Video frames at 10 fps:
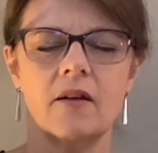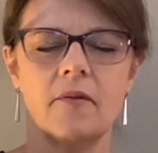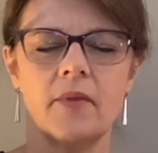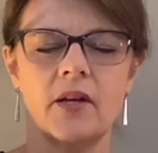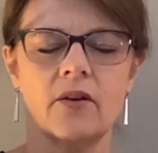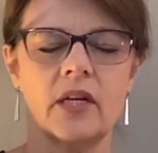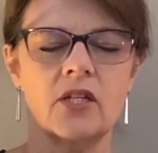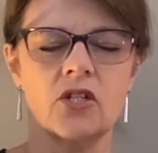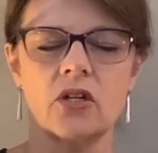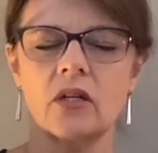that are
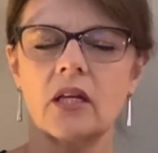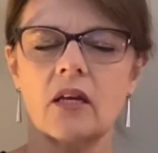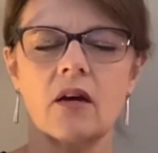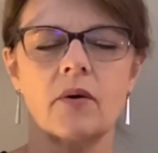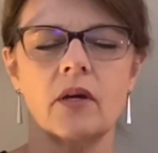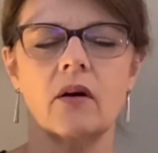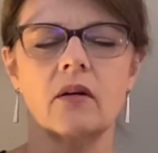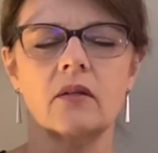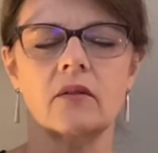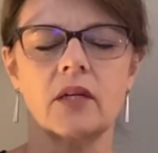internally going on, Lord.